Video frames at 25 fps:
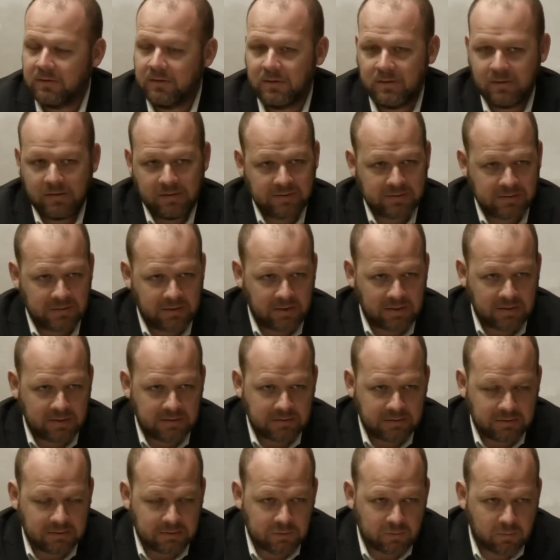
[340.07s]
In this
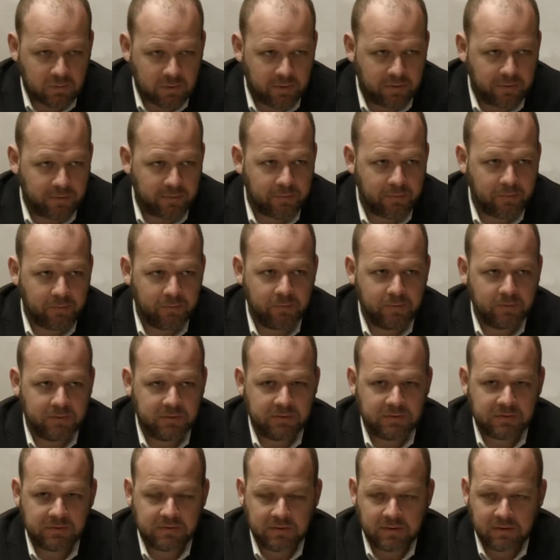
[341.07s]
case, let's run through and
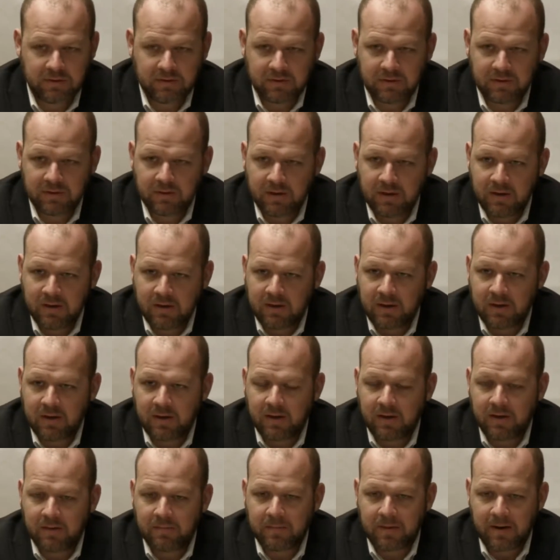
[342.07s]
just say
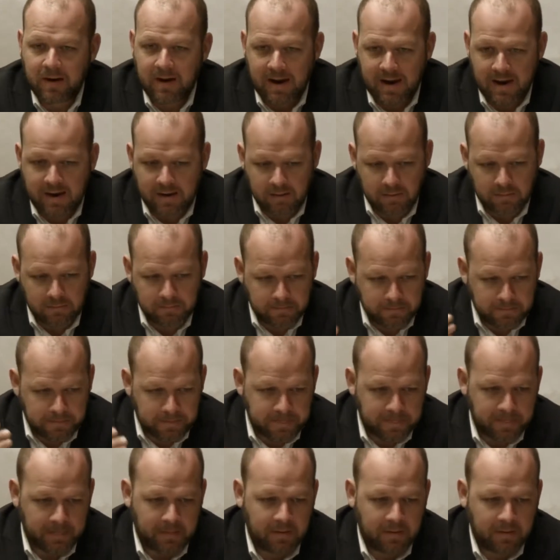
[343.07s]
Adam